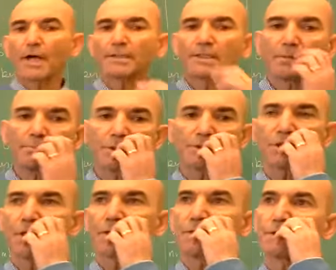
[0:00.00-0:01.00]
temperature
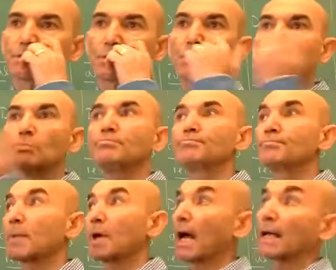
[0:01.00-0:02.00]
in this room,